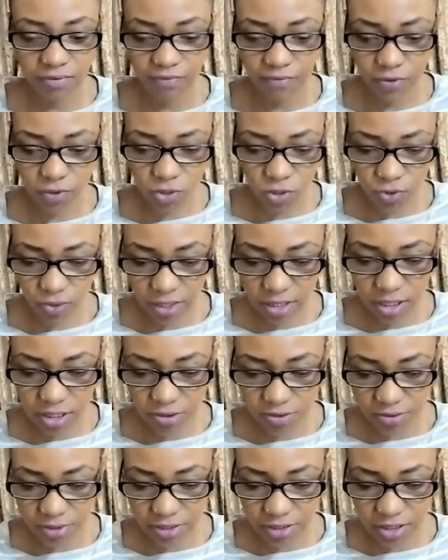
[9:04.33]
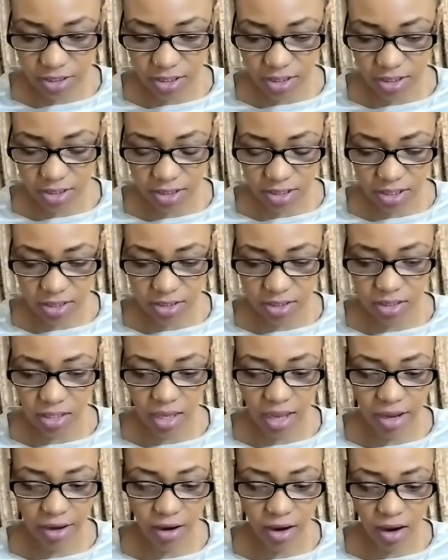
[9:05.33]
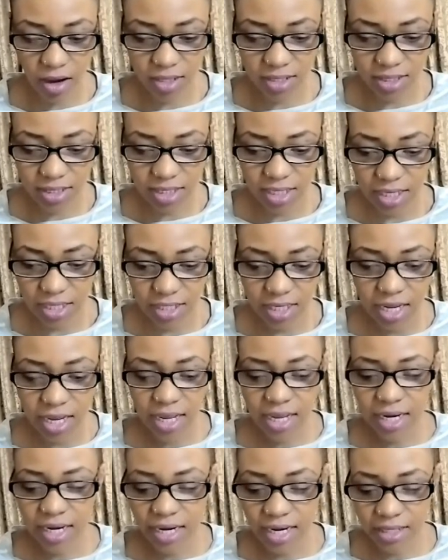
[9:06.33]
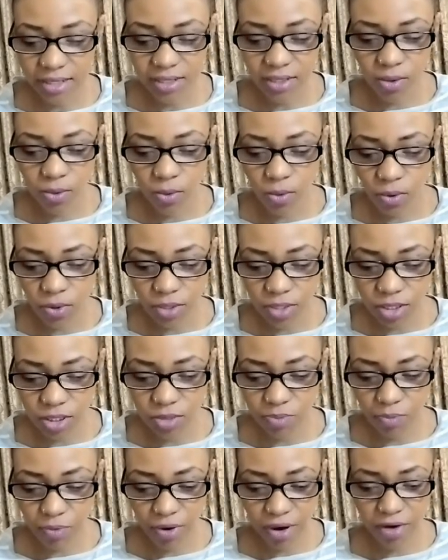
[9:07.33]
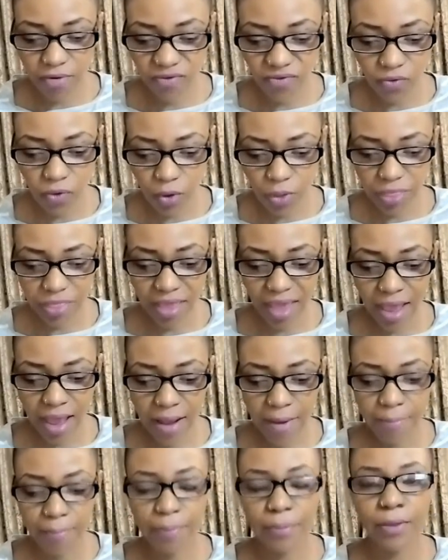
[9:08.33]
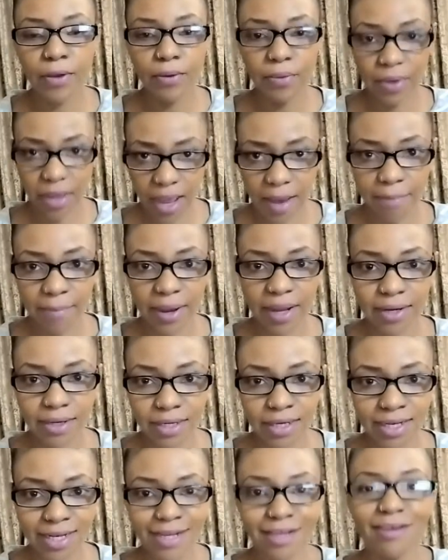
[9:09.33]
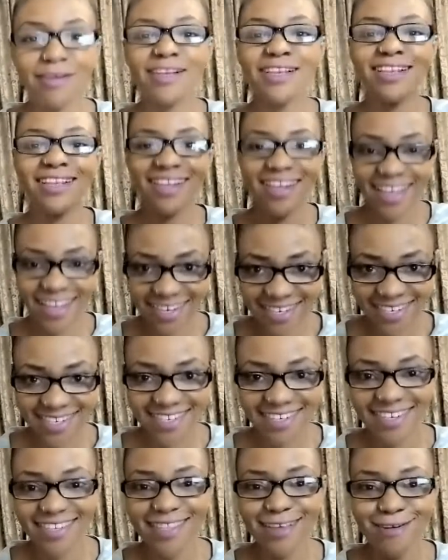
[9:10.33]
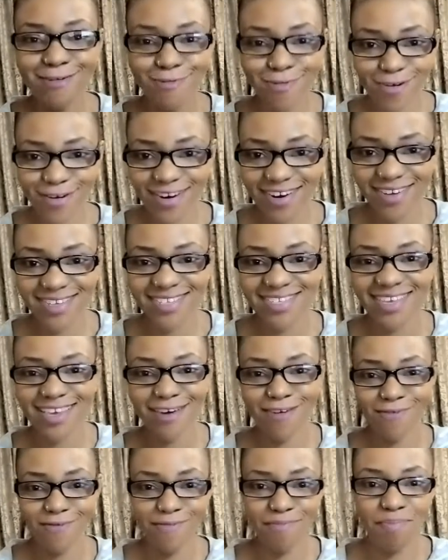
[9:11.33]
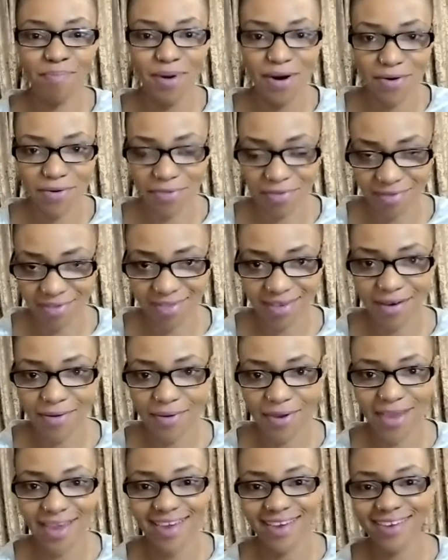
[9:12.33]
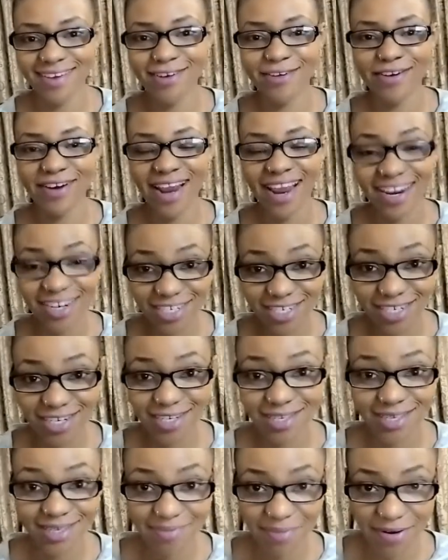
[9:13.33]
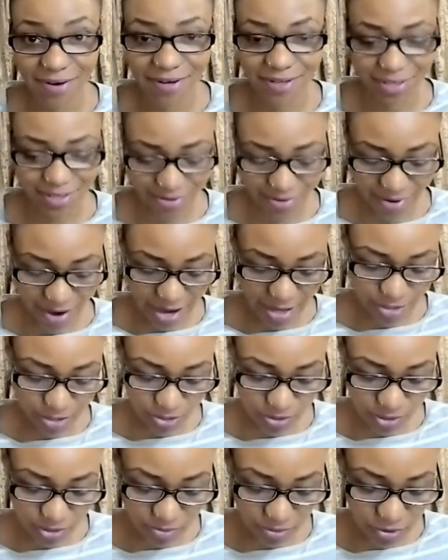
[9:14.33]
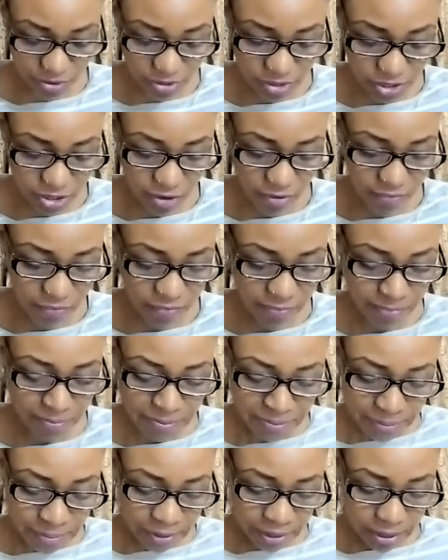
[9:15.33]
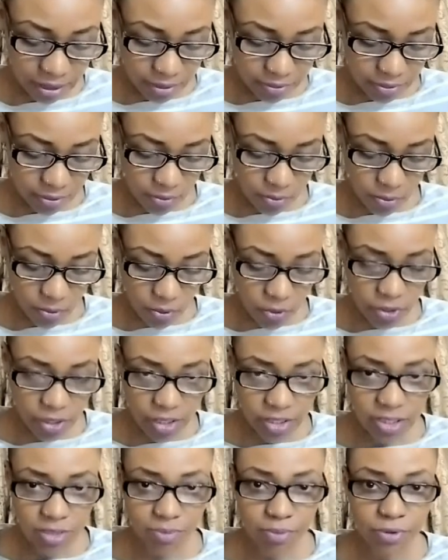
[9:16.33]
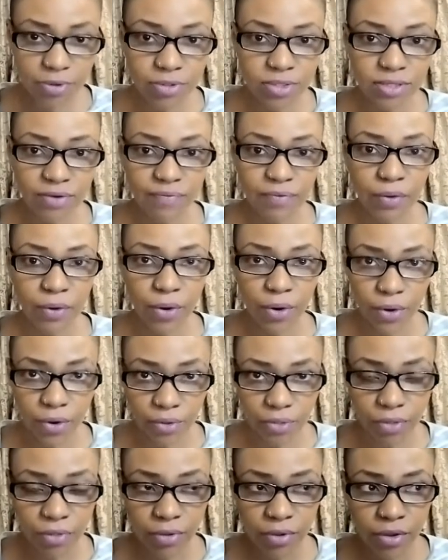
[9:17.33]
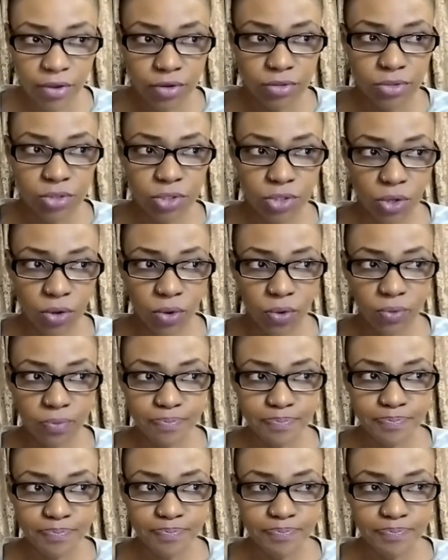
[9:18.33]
verse 20 reads and says, and God said, let the waters bring forth abundantly. Let the waters give birth, okay? Creation spirits, all right? So spirits of the water, spirits of the earth. So